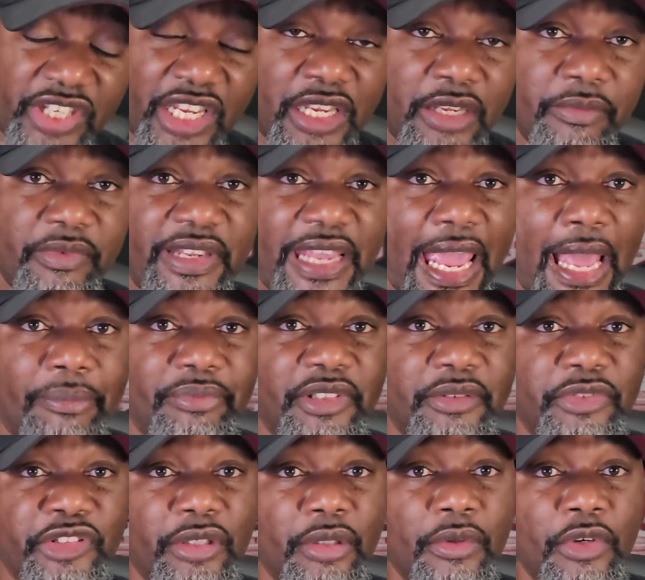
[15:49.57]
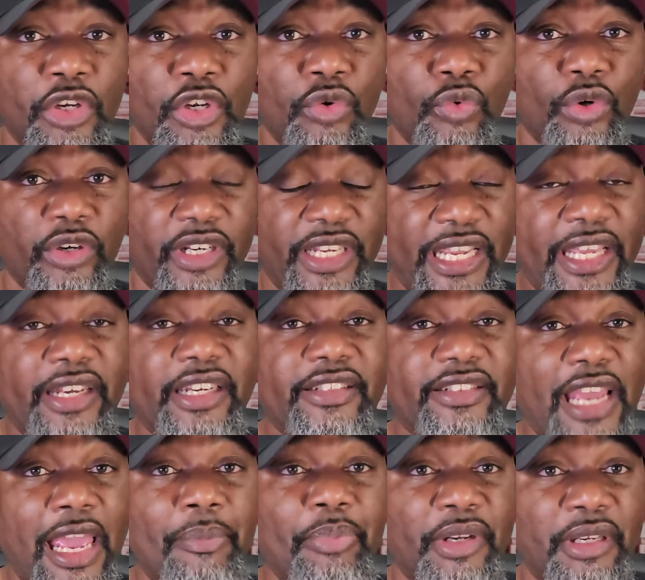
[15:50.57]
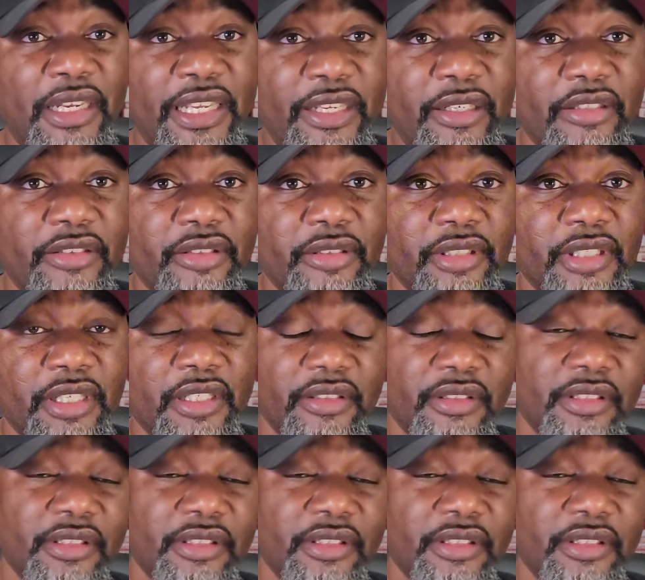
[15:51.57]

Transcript: team captains or any type of leaders,